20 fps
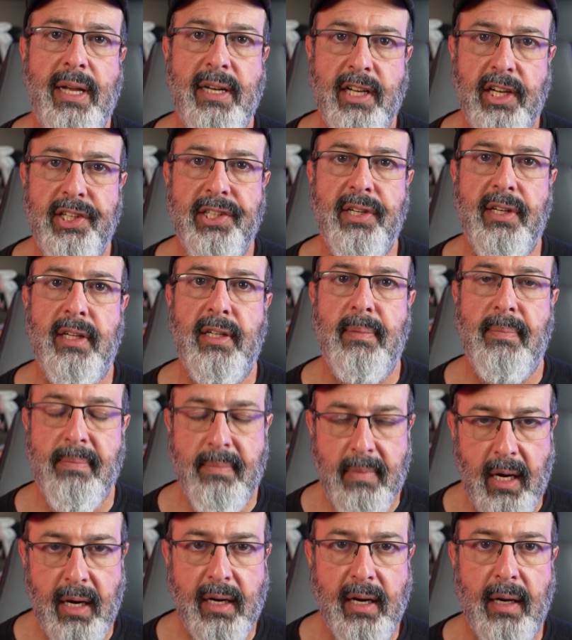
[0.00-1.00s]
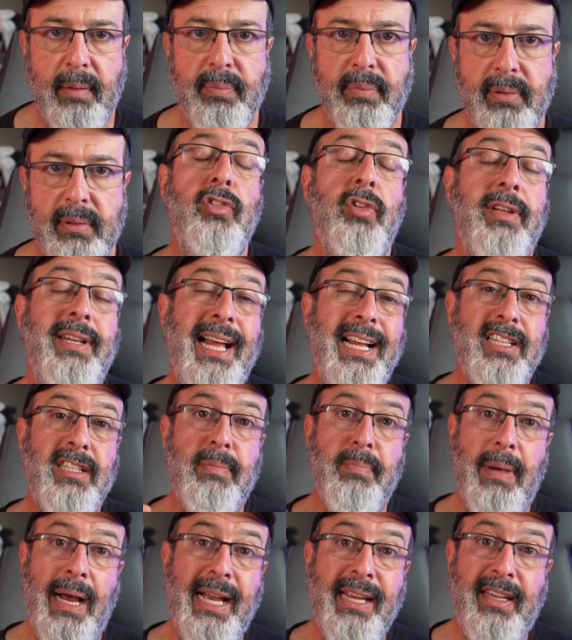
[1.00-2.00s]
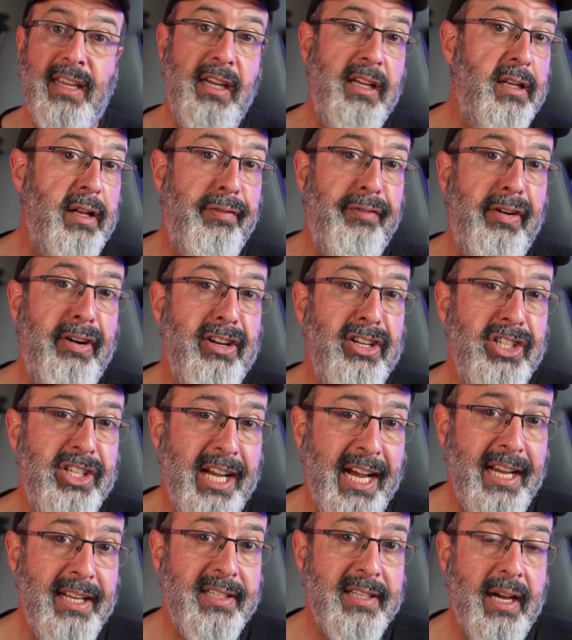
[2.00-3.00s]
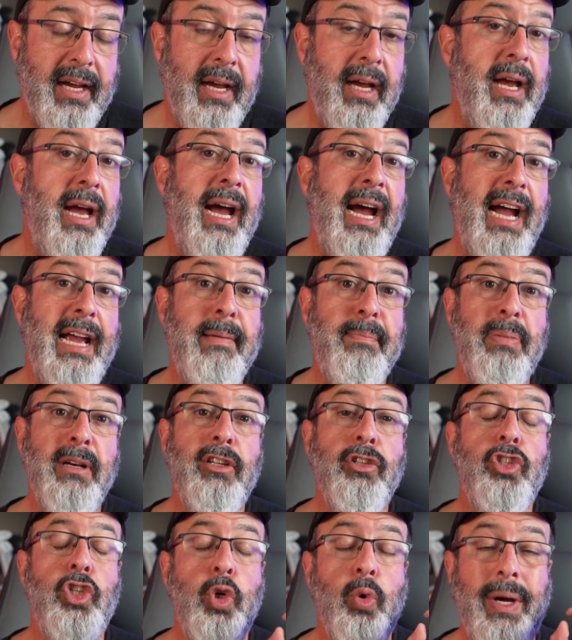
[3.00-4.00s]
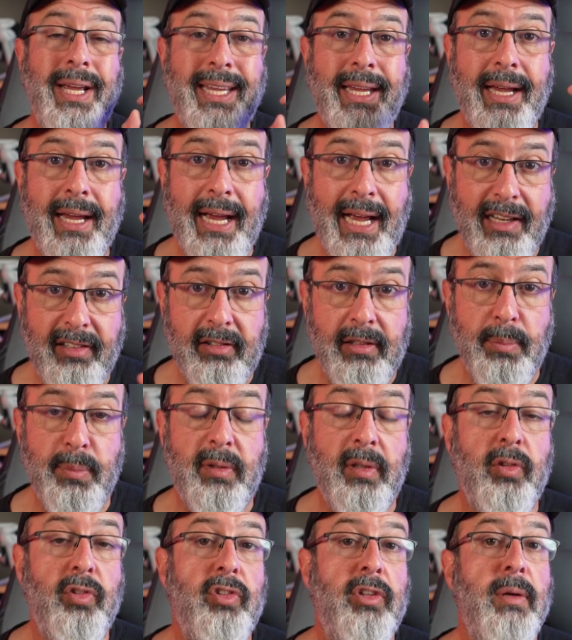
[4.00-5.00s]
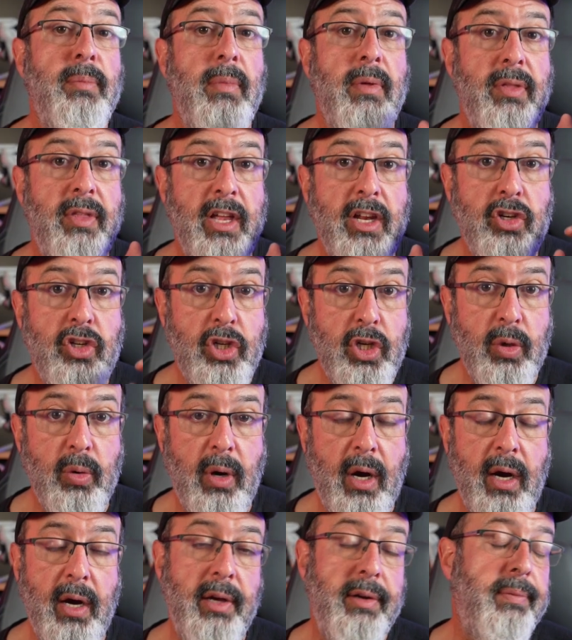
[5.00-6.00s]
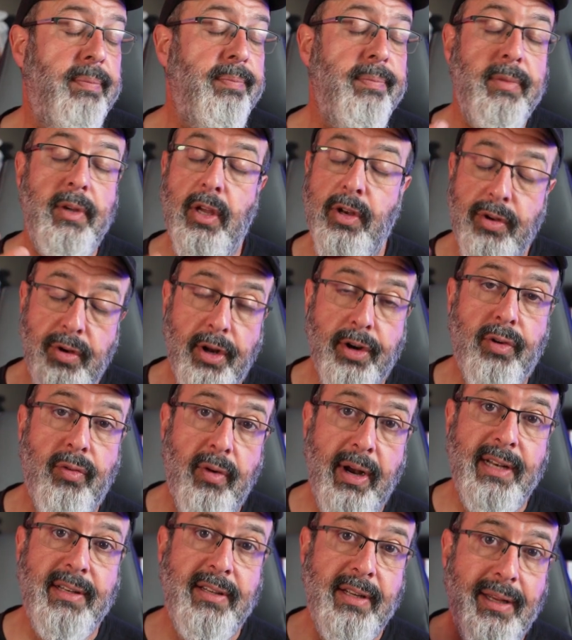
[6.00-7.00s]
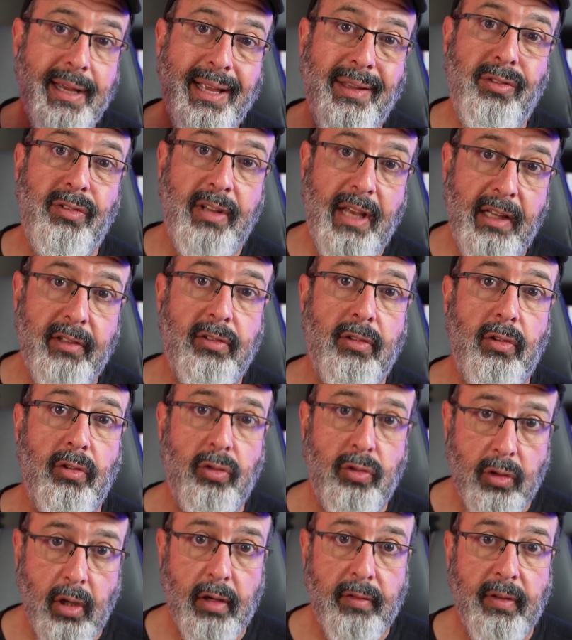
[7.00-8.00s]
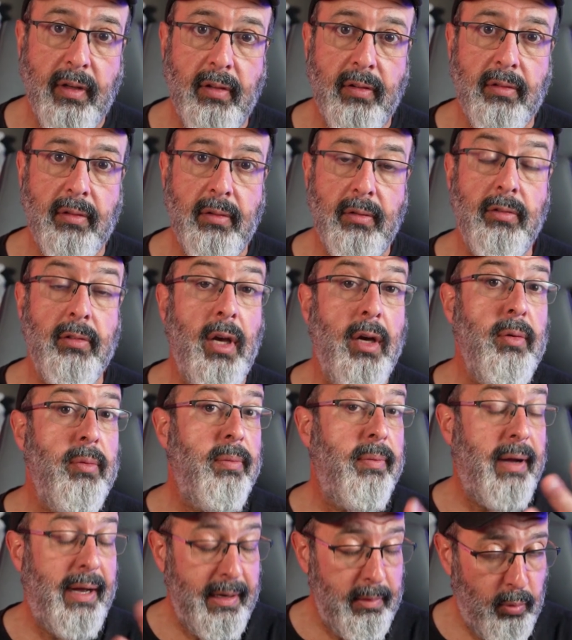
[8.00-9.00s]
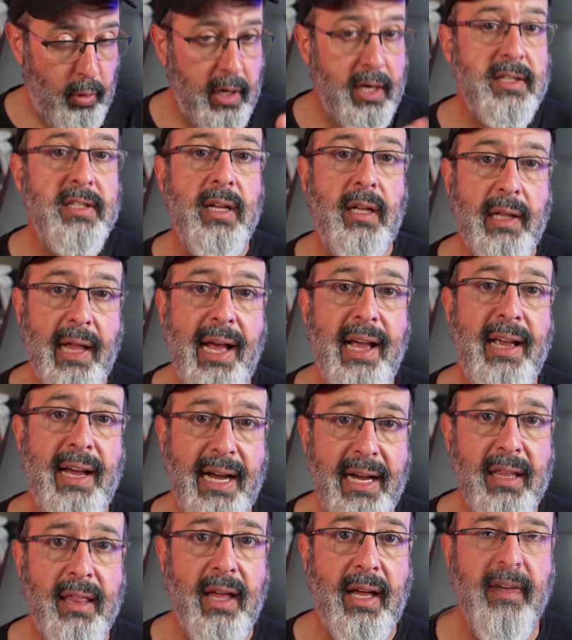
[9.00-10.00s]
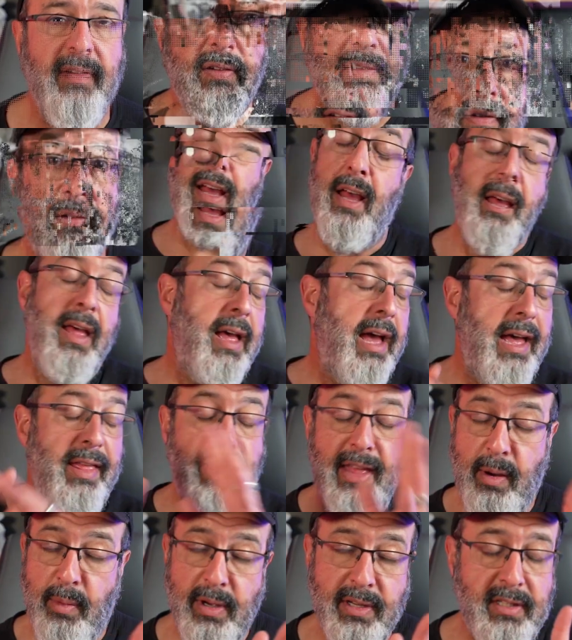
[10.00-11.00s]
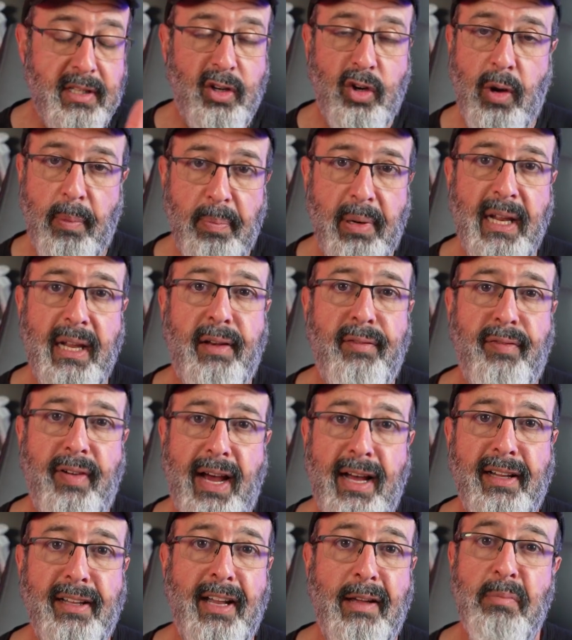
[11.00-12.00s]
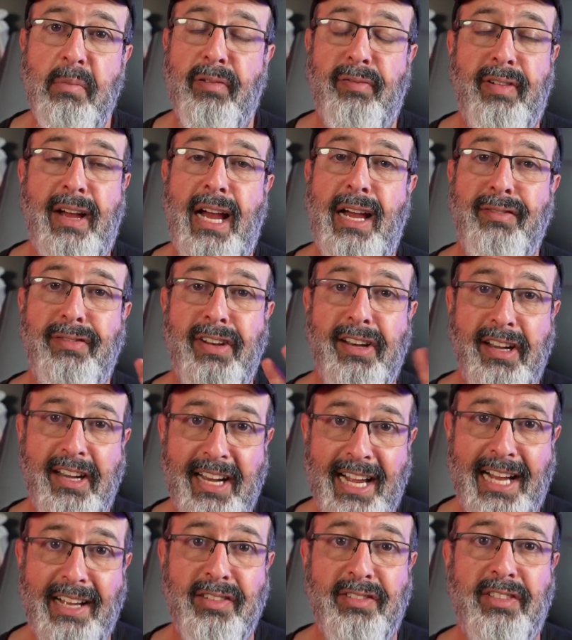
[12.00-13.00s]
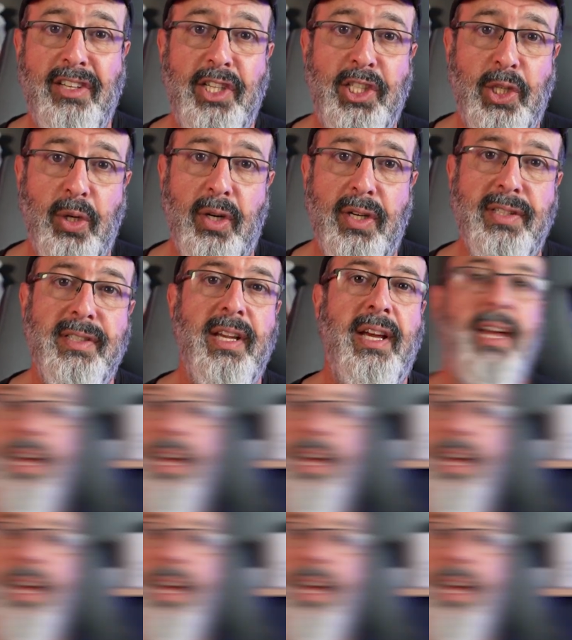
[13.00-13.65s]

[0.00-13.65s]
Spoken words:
additional markup. So that's my key differentiator. I build you a custom system that you own. You're not renting a SaaS service. So I want to tell AI that. And that was the complete file number 5, nice and short.